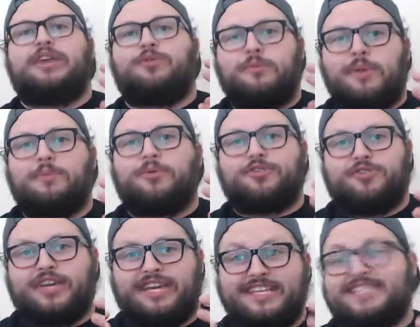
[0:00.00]
remember
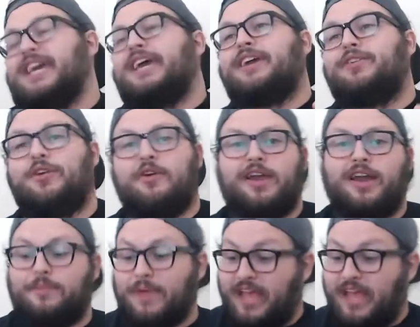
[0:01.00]
drinking Tang growing up,